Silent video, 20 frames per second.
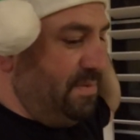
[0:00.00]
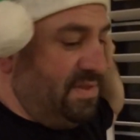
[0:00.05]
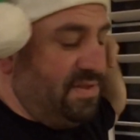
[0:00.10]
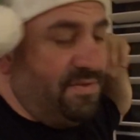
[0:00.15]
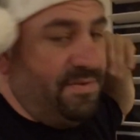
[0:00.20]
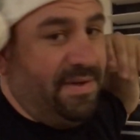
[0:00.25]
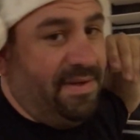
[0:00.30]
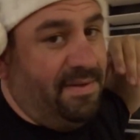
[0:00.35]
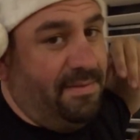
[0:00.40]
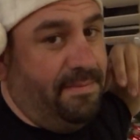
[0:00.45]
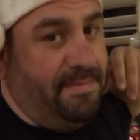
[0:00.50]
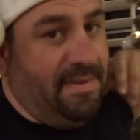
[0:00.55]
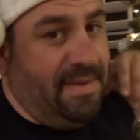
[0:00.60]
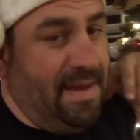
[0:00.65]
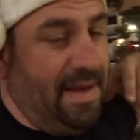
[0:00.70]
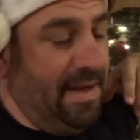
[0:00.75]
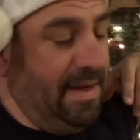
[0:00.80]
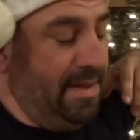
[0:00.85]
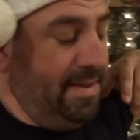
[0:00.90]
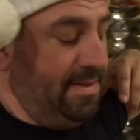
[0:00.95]
restricted with
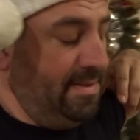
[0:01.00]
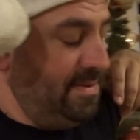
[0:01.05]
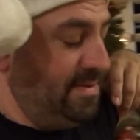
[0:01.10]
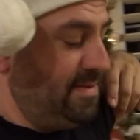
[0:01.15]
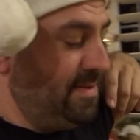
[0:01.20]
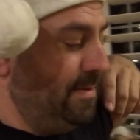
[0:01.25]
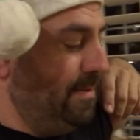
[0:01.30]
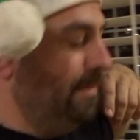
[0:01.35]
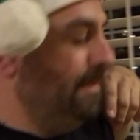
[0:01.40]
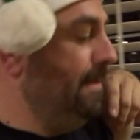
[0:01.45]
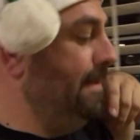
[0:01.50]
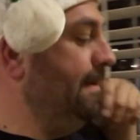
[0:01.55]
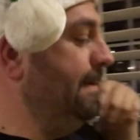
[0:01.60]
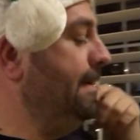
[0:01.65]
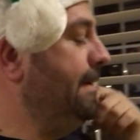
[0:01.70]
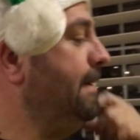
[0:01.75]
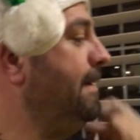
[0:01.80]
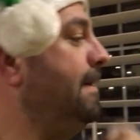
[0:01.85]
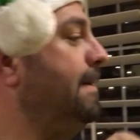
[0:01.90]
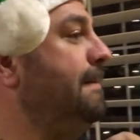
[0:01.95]
height. So,
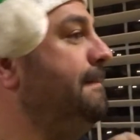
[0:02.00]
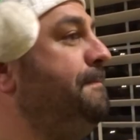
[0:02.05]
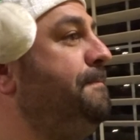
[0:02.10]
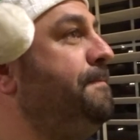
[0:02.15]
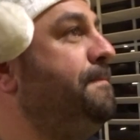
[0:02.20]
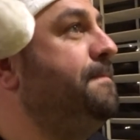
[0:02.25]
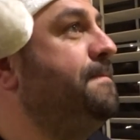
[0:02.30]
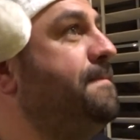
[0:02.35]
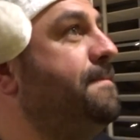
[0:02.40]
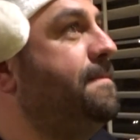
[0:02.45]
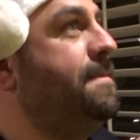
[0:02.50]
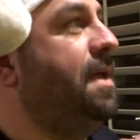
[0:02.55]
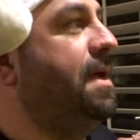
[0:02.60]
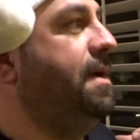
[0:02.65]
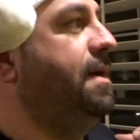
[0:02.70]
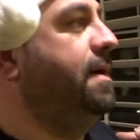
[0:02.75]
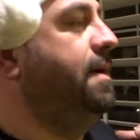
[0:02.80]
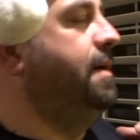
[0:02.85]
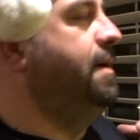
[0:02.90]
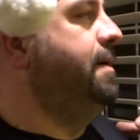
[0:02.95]

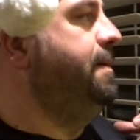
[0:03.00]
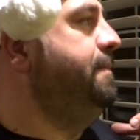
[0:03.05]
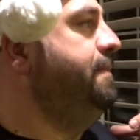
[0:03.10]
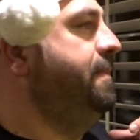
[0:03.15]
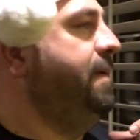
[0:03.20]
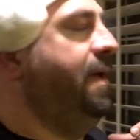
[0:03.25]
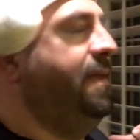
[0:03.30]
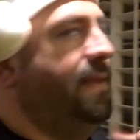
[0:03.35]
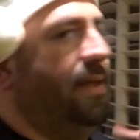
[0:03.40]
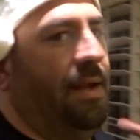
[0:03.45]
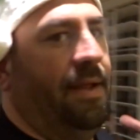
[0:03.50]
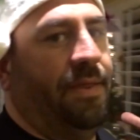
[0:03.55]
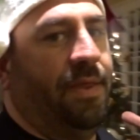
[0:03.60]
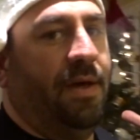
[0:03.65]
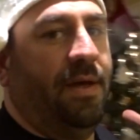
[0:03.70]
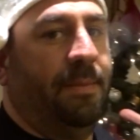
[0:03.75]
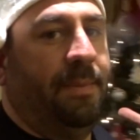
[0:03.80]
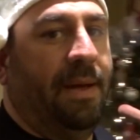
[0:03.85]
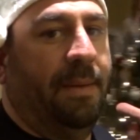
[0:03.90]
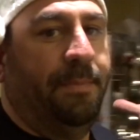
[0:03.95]
and then I
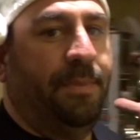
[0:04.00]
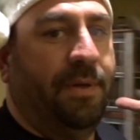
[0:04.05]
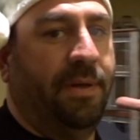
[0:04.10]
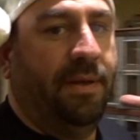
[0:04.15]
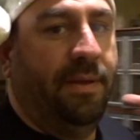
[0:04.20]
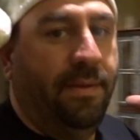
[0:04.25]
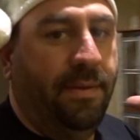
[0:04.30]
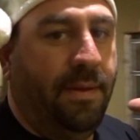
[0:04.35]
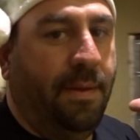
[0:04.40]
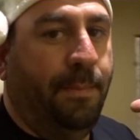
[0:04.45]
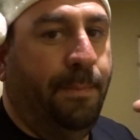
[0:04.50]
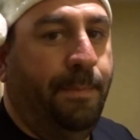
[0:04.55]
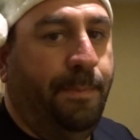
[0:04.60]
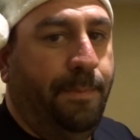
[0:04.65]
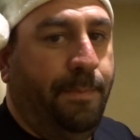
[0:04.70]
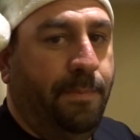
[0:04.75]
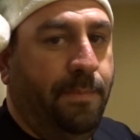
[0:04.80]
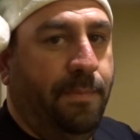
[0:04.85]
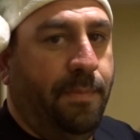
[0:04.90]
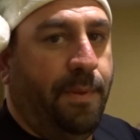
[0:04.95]
thought about putting the
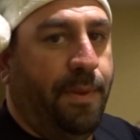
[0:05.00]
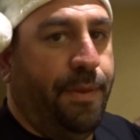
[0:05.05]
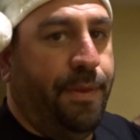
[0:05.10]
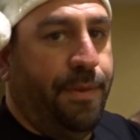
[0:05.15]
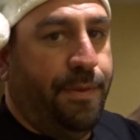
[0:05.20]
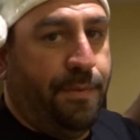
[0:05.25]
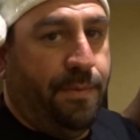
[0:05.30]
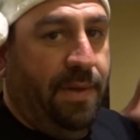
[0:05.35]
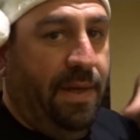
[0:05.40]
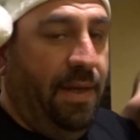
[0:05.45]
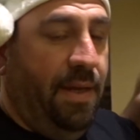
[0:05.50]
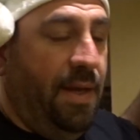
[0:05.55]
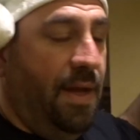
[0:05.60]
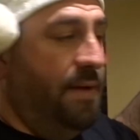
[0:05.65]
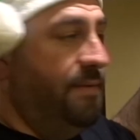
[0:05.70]
three